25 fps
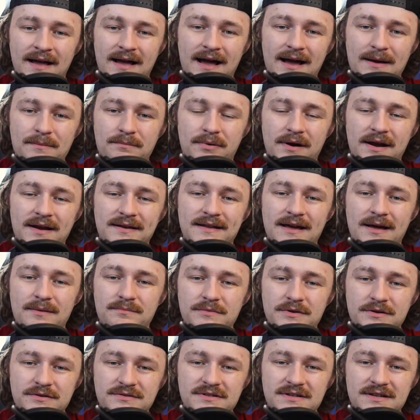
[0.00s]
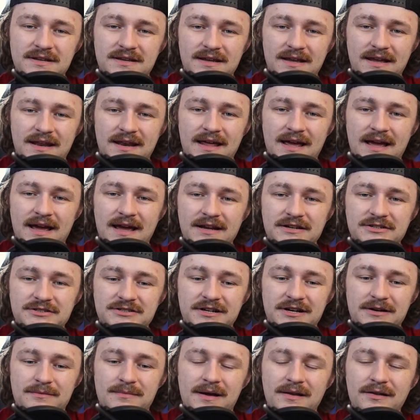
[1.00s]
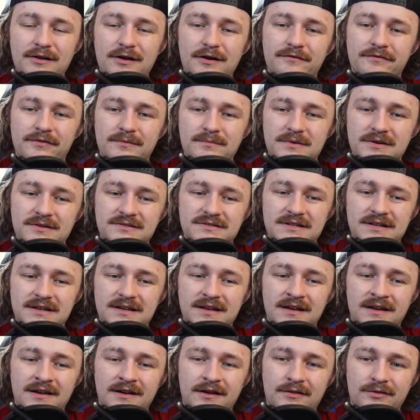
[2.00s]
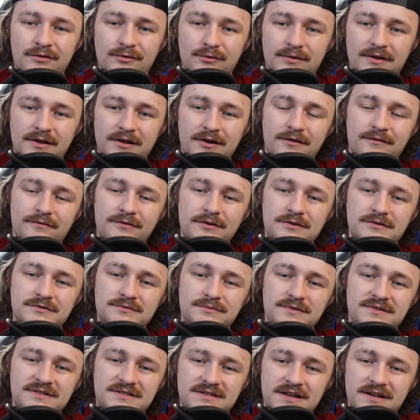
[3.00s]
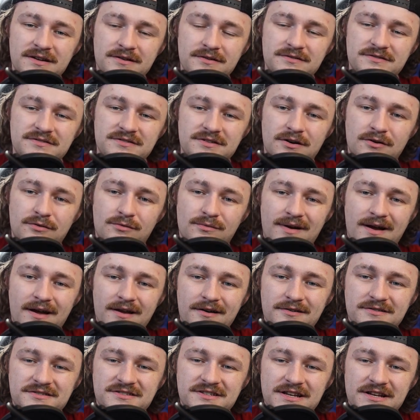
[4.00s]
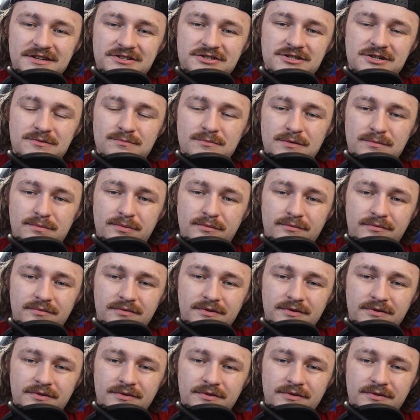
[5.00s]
I break down music and I share my love for music through interviews with singers, songwriters, instrument